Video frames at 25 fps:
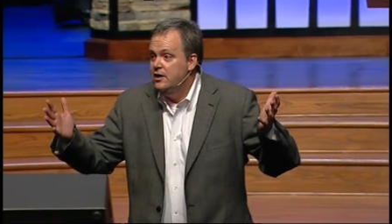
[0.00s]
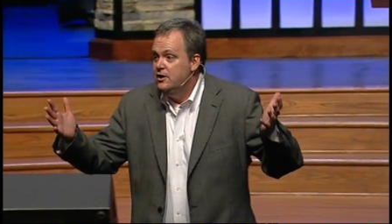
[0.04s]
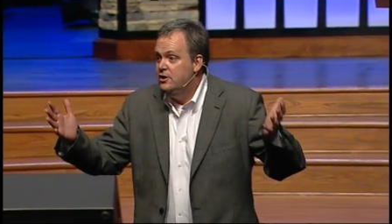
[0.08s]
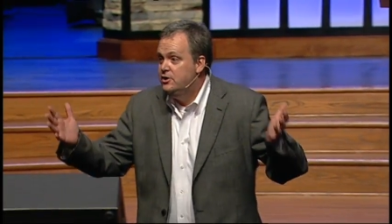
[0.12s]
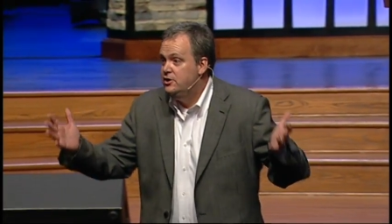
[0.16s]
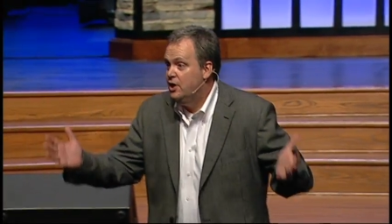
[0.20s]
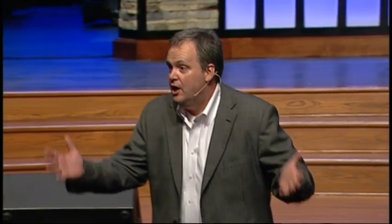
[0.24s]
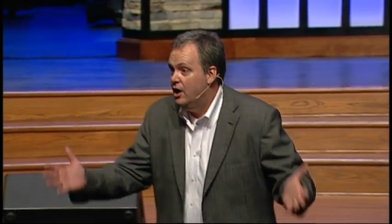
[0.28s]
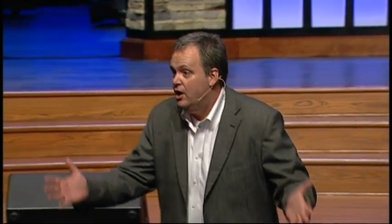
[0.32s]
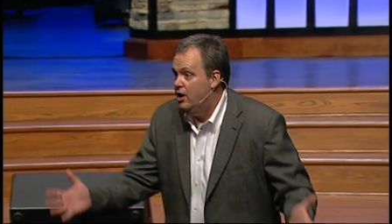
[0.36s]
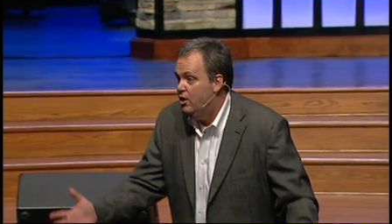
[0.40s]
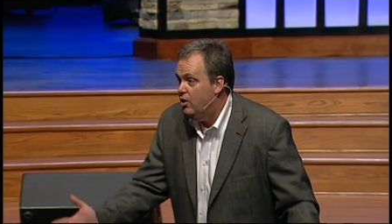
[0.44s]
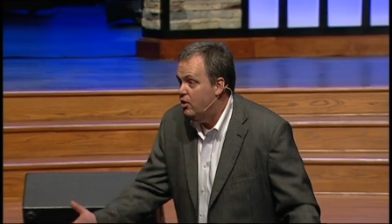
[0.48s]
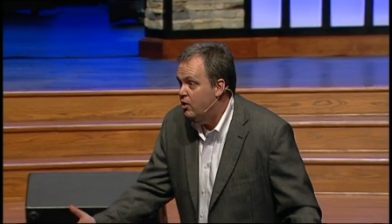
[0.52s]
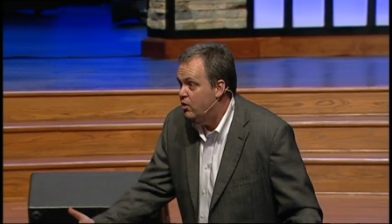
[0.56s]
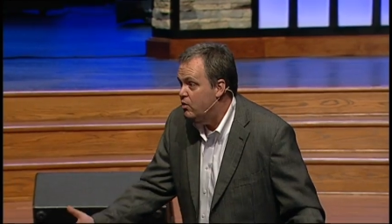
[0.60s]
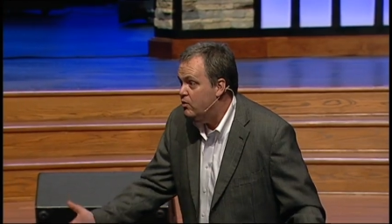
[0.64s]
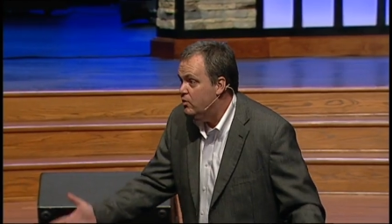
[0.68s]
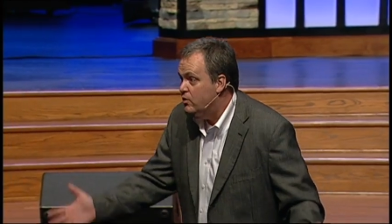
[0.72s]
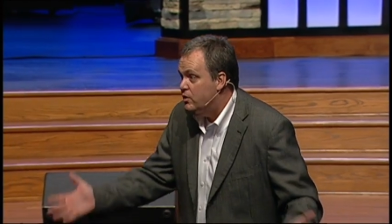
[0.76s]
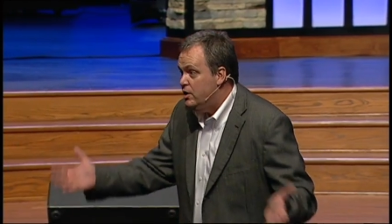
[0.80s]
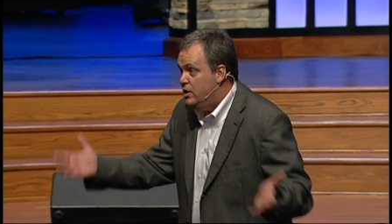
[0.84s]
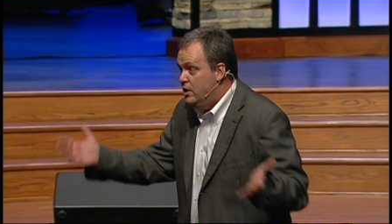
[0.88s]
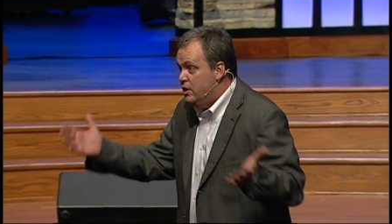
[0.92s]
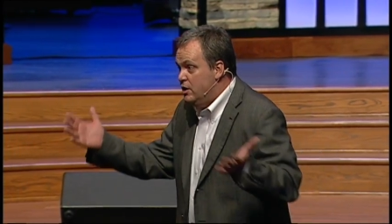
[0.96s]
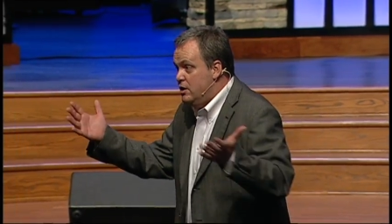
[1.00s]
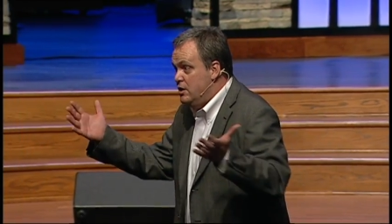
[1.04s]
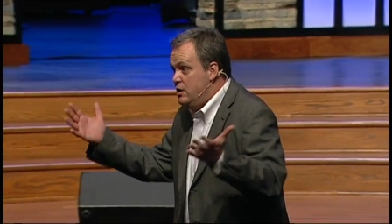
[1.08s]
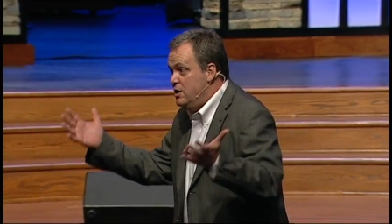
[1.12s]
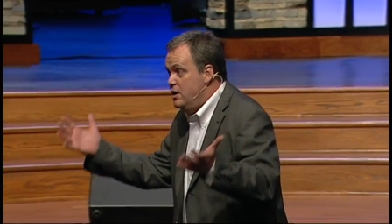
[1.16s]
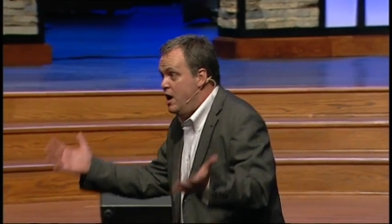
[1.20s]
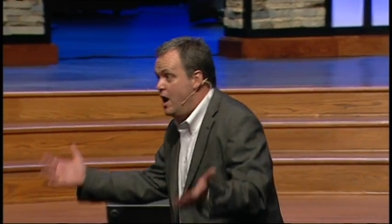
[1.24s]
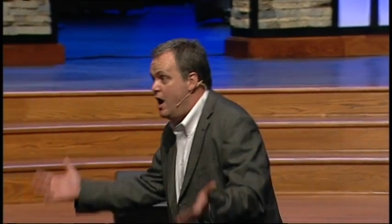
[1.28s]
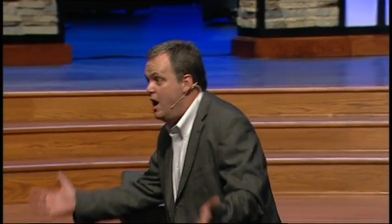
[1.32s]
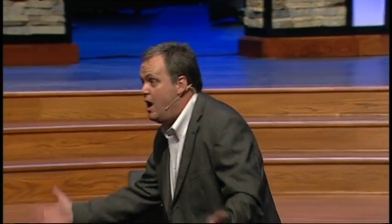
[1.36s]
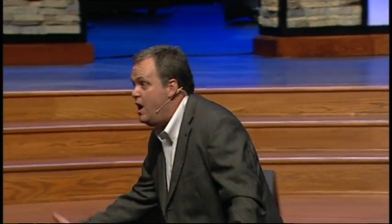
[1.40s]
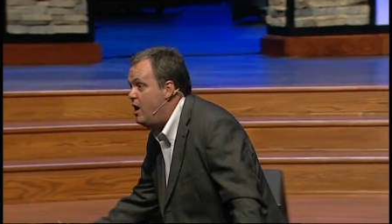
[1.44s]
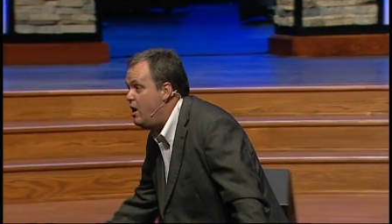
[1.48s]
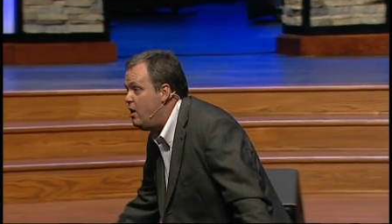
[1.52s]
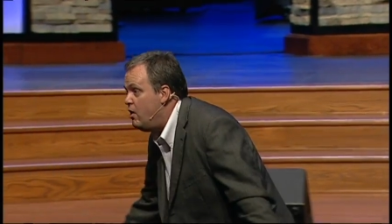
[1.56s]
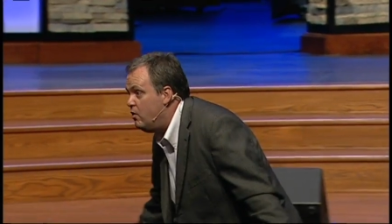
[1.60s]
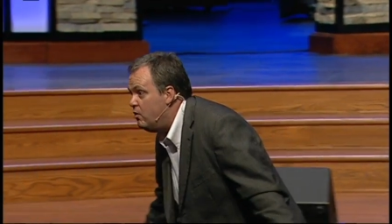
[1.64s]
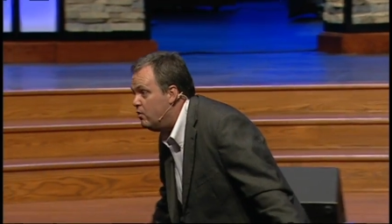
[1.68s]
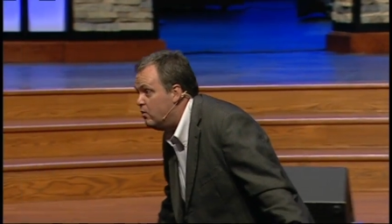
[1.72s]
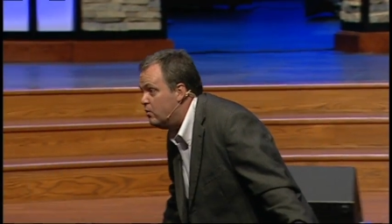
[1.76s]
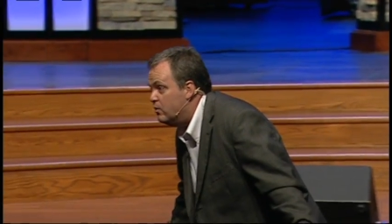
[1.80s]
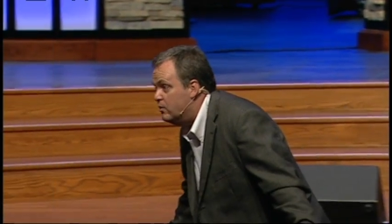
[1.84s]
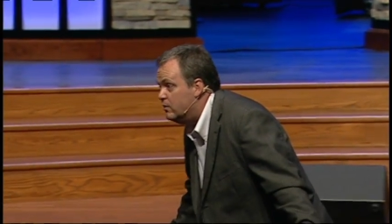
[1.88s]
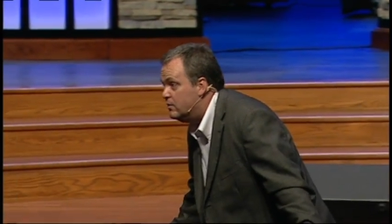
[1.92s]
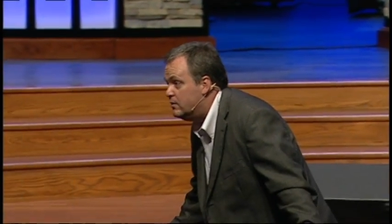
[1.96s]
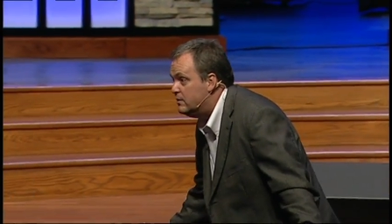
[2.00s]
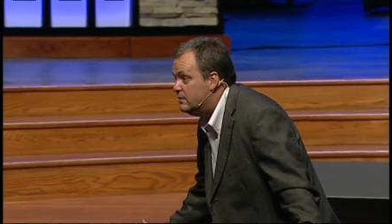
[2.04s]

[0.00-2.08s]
don't know.